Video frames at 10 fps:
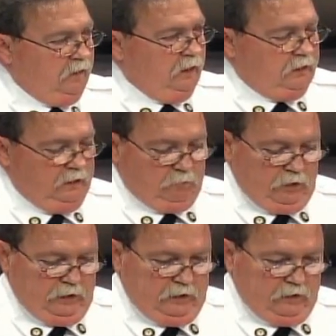kept
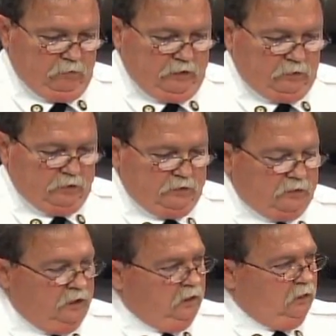bringing in
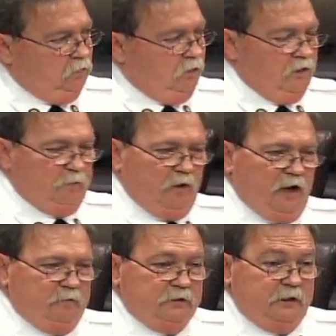resources. One of the
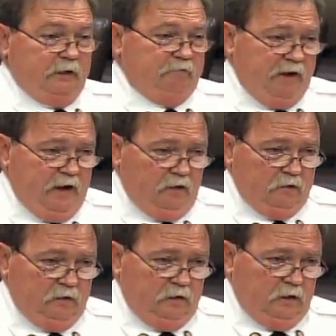problems that they
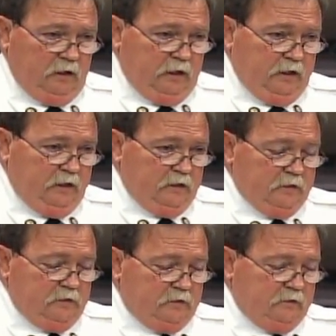found
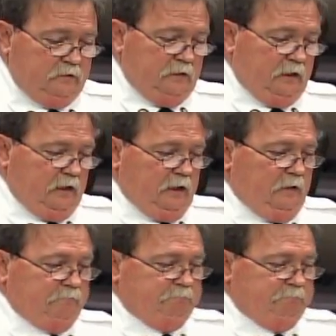is they